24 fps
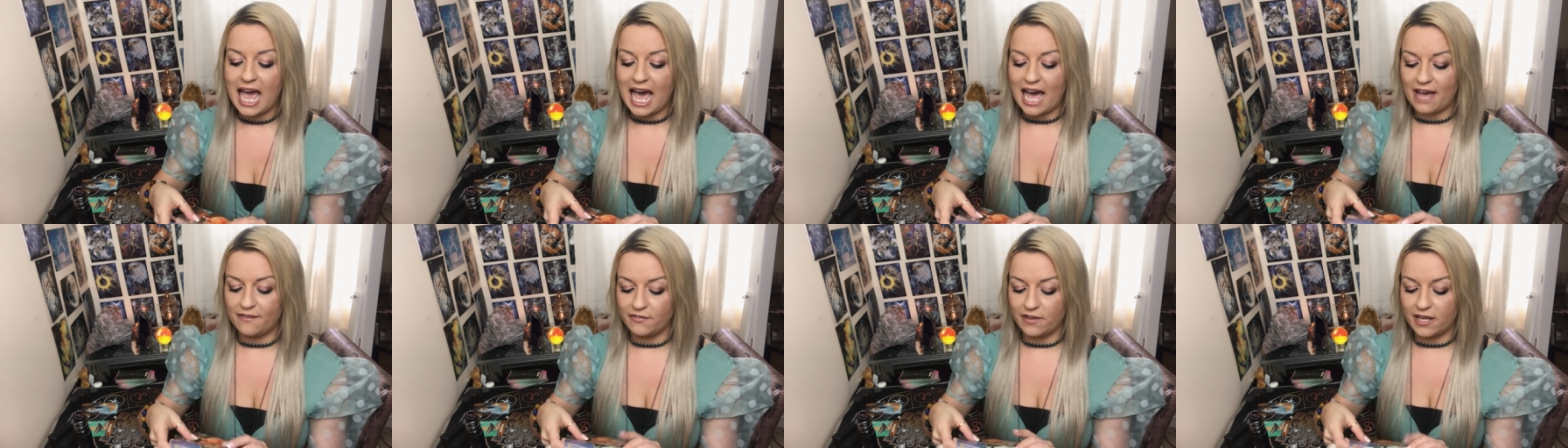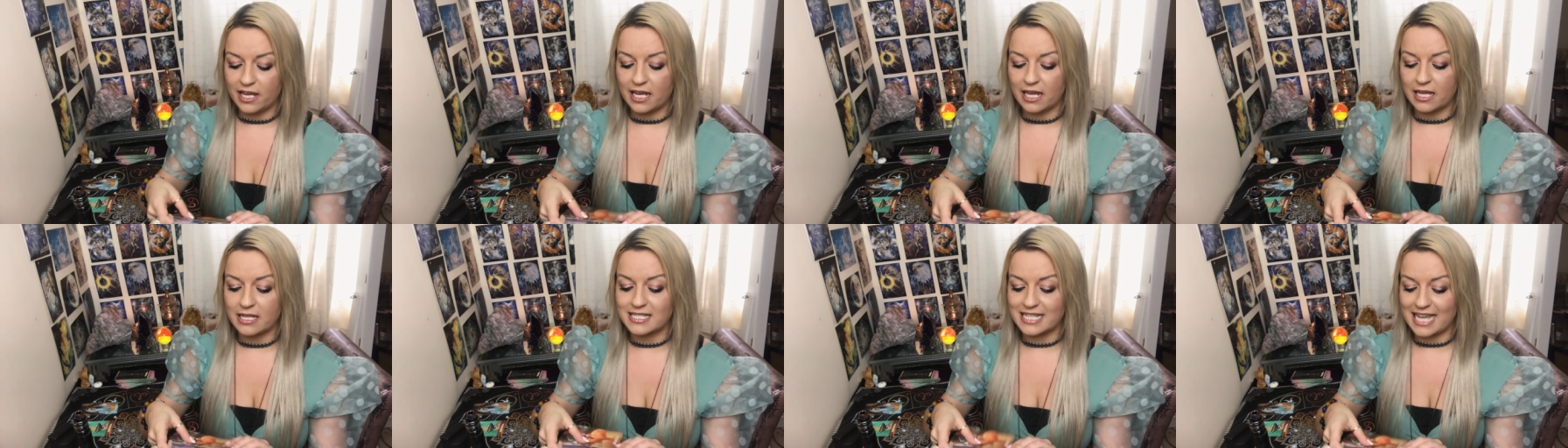
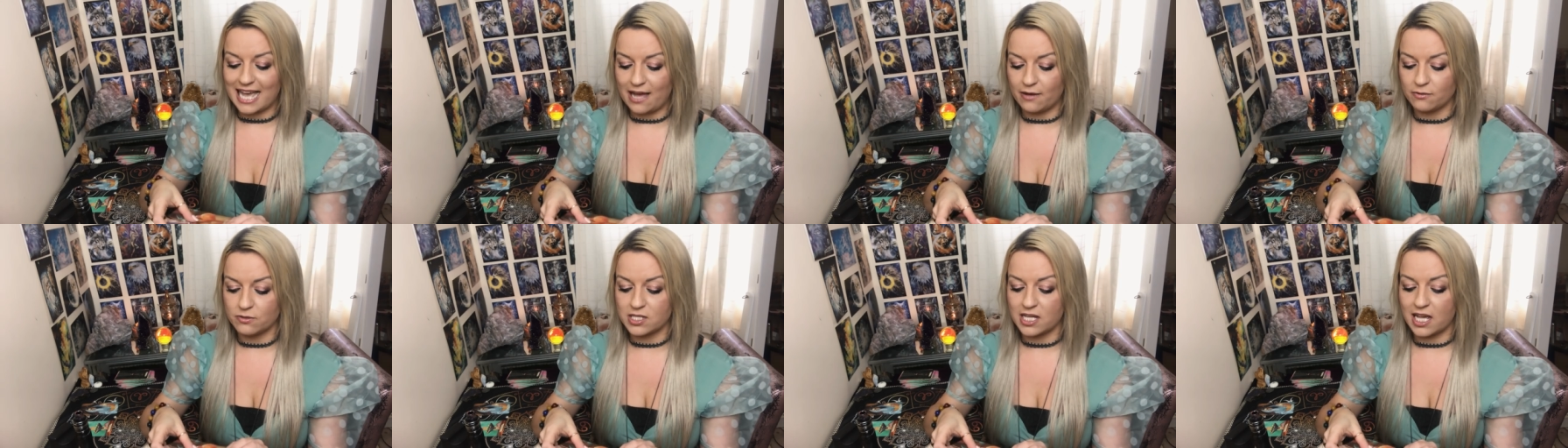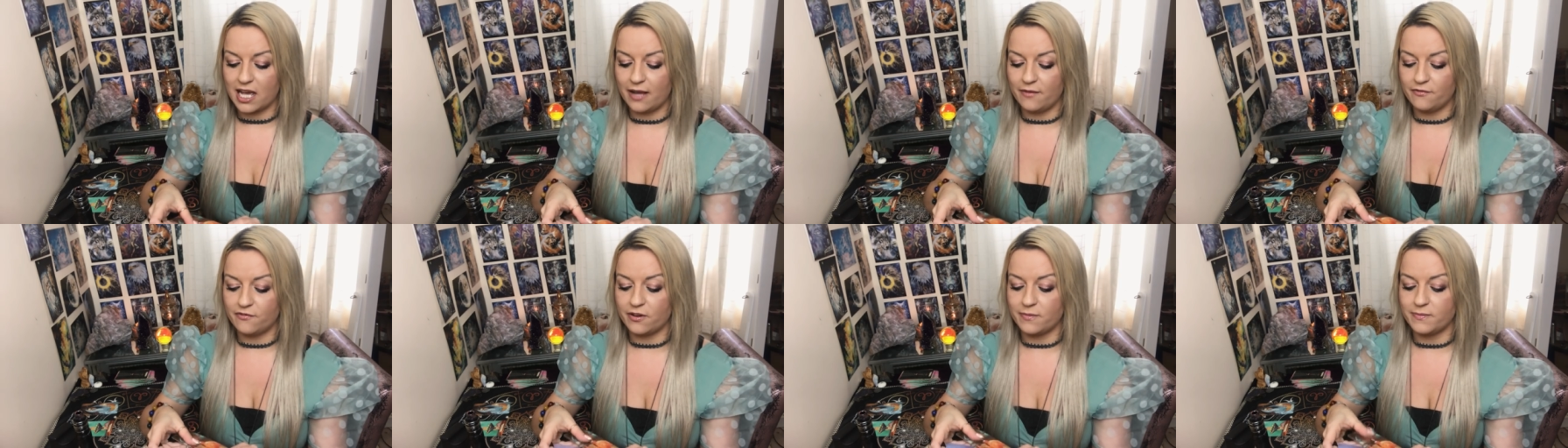having
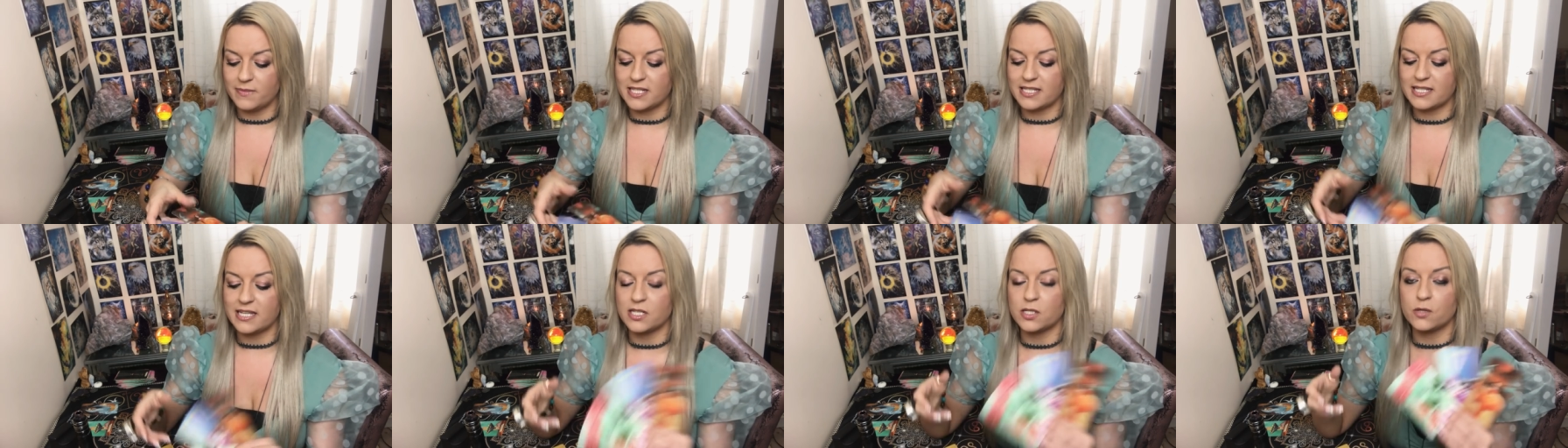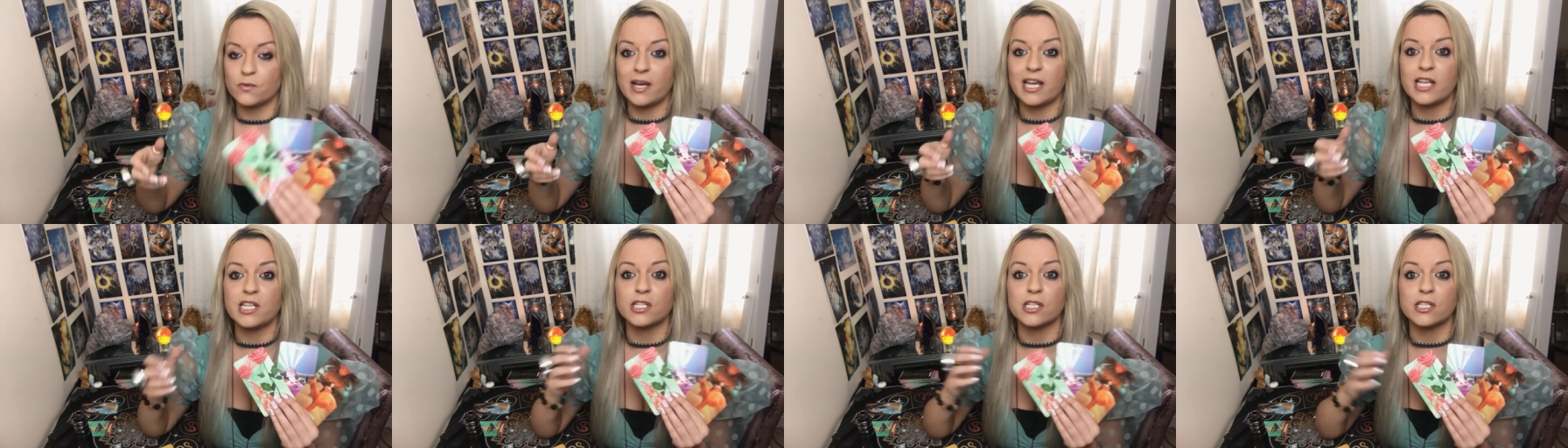downtime from the
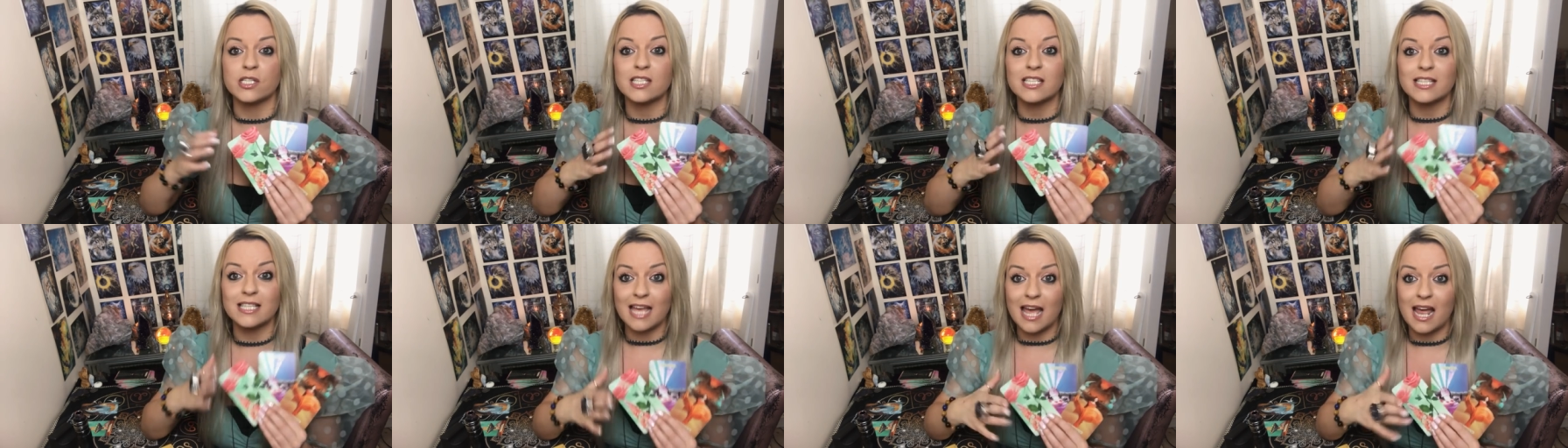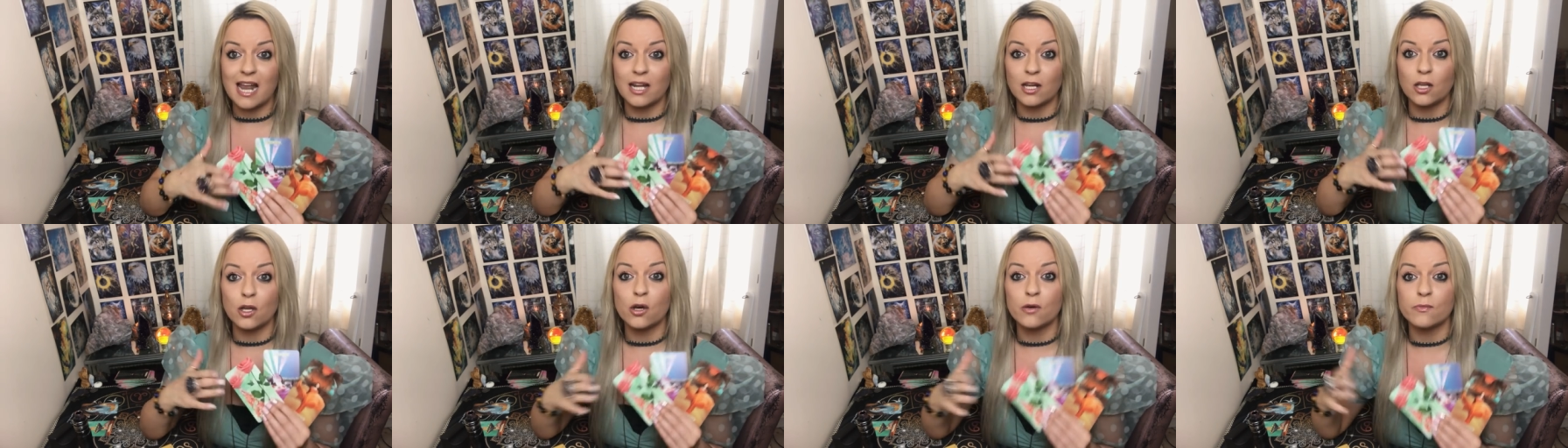situation to
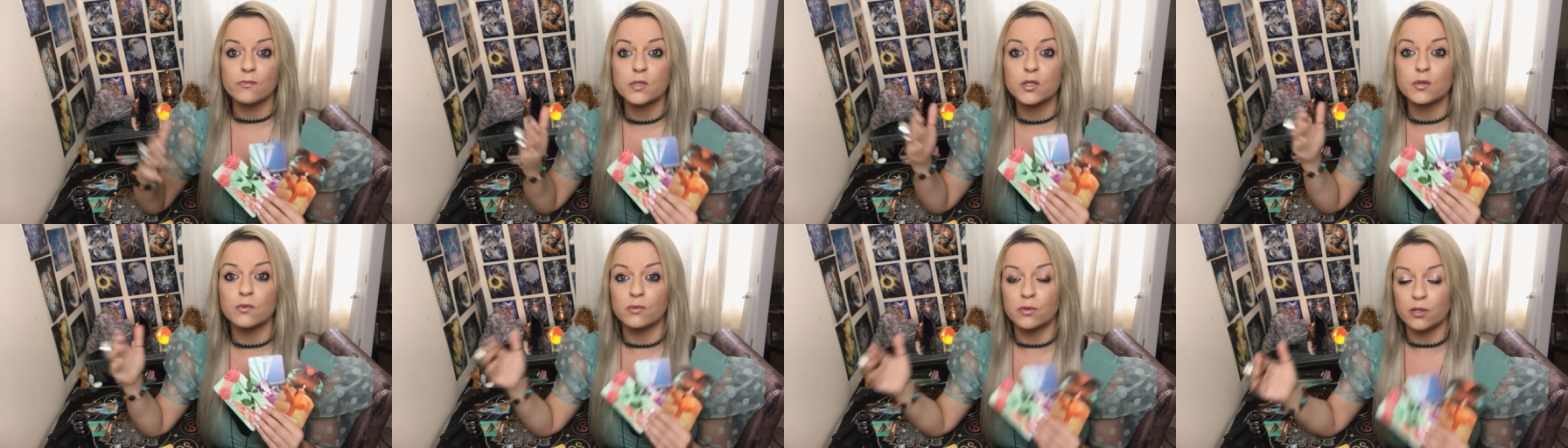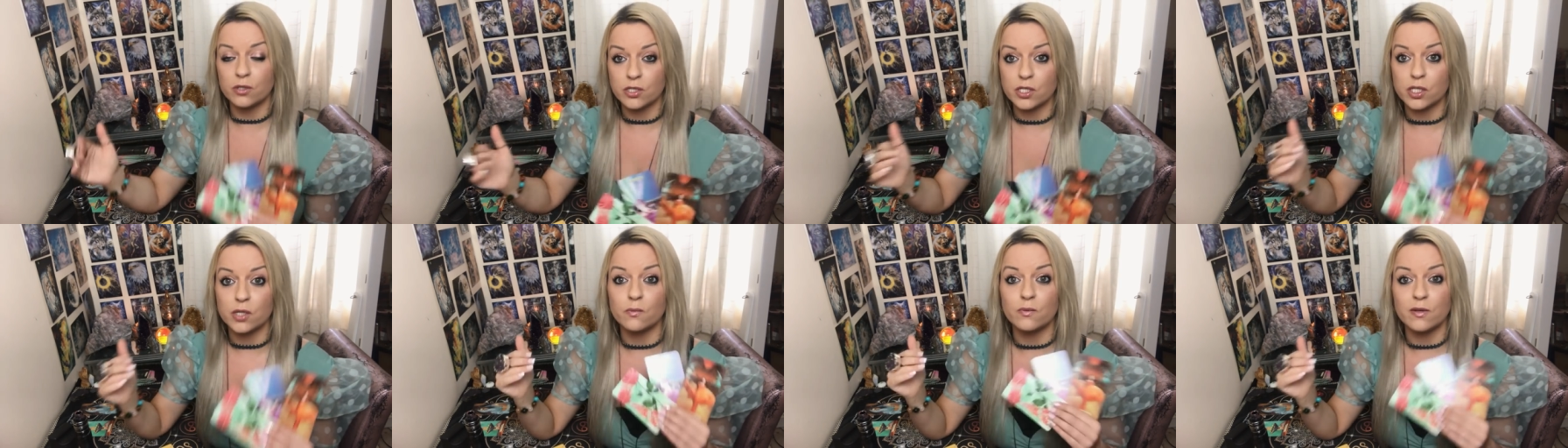then come
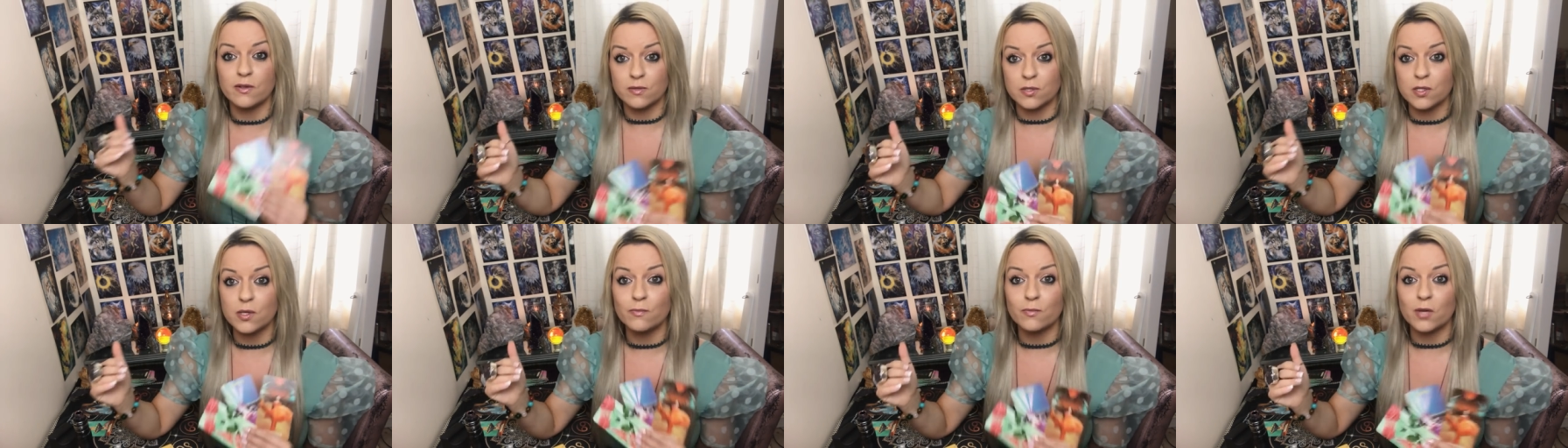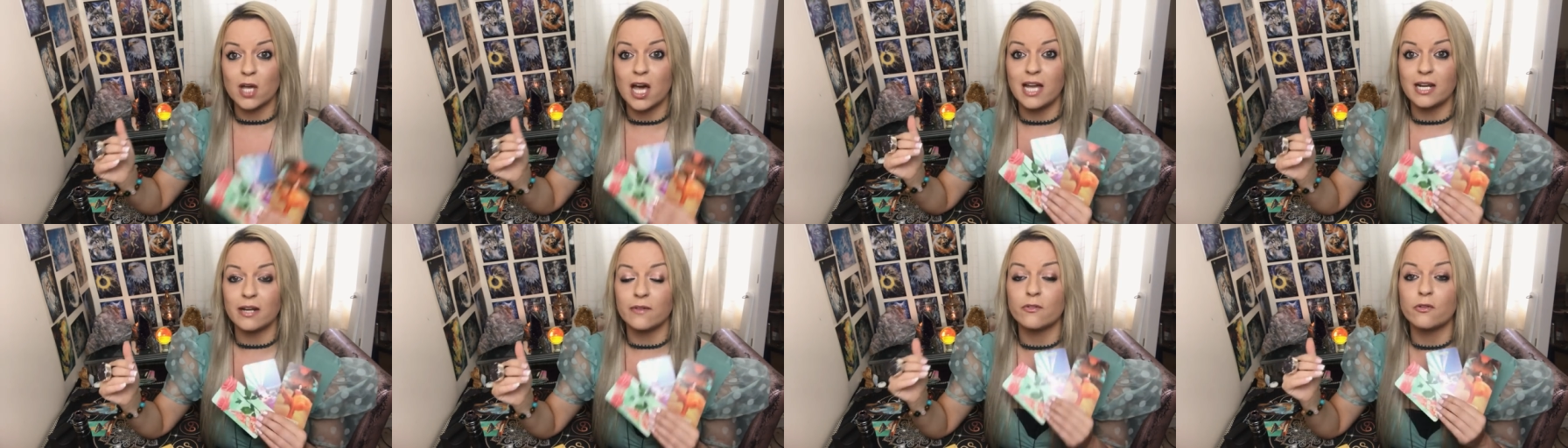towards you with some
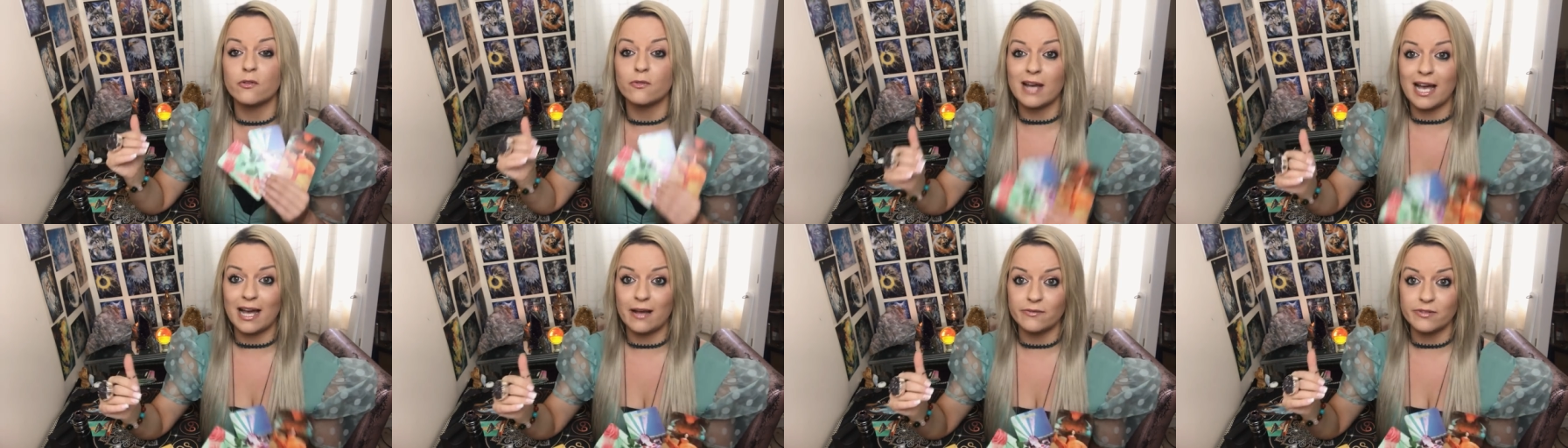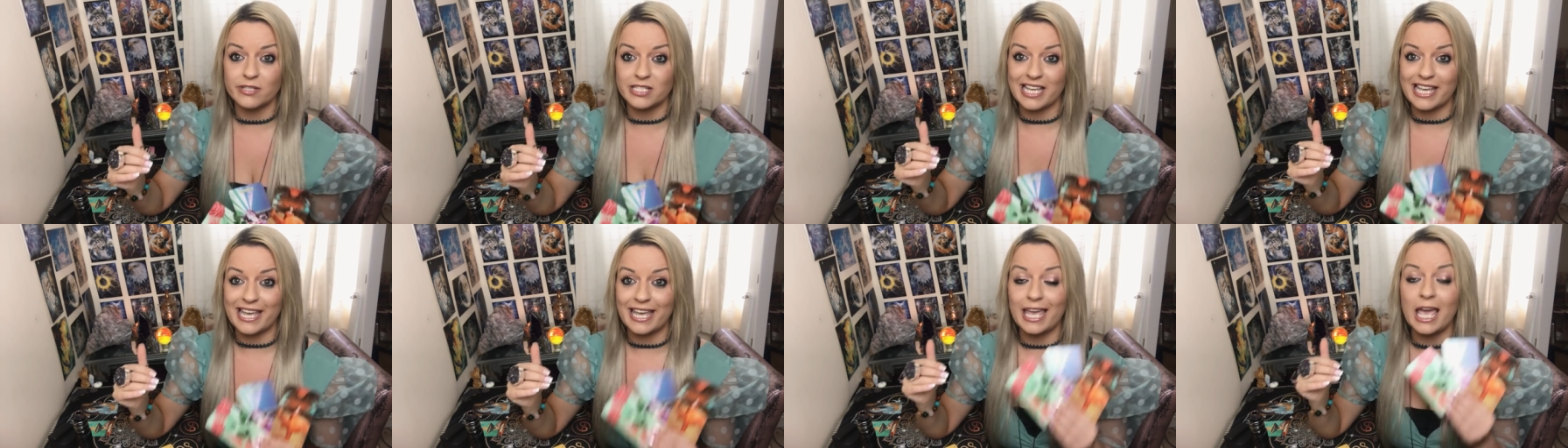kind of
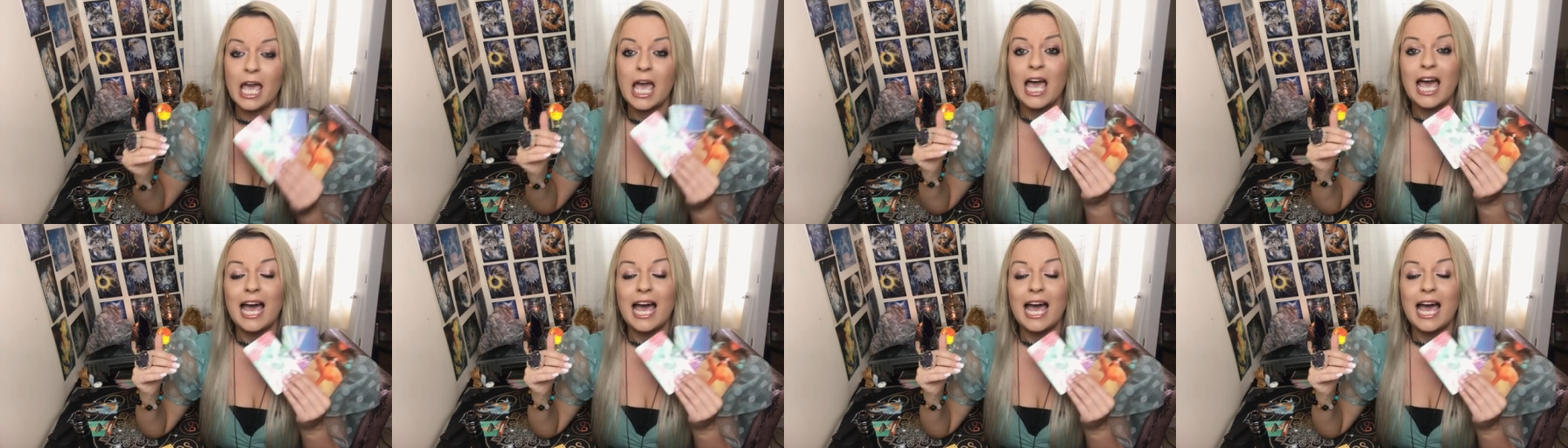grounding